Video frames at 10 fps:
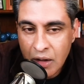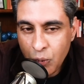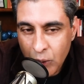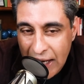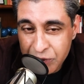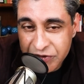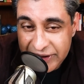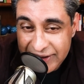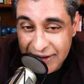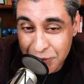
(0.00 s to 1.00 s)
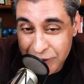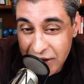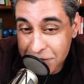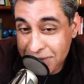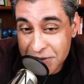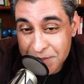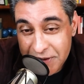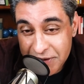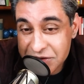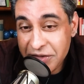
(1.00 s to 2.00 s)
When I was a kid, we ate peanut
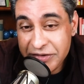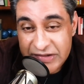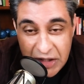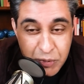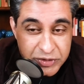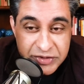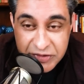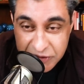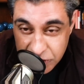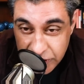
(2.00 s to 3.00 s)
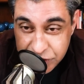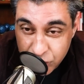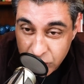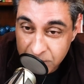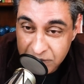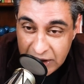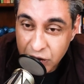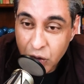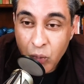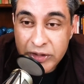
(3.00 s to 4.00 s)
butter and jelly sandwiches in the lunchroom
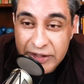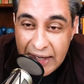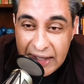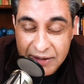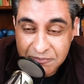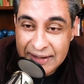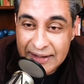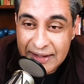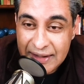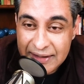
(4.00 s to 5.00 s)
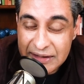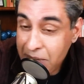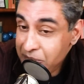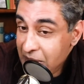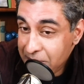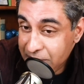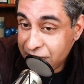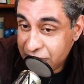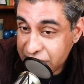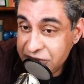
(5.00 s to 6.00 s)
and no one died. I'm not
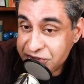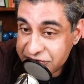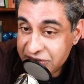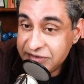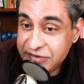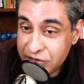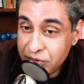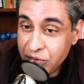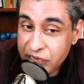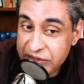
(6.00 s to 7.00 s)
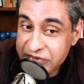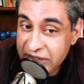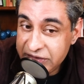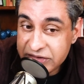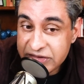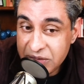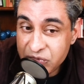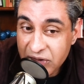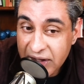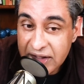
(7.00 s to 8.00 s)
being facetious, that's the truth. These days, it
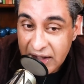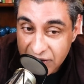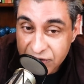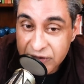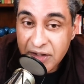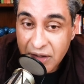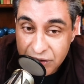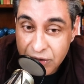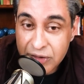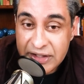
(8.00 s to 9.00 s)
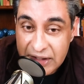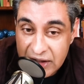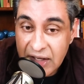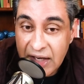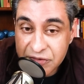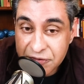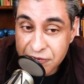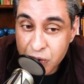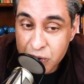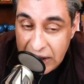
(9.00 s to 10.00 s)
seems like every other kid has a
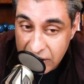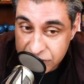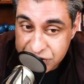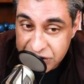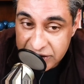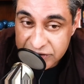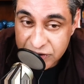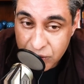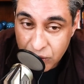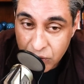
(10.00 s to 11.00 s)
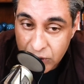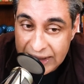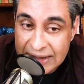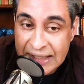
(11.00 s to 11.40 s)
food allergy in school, right?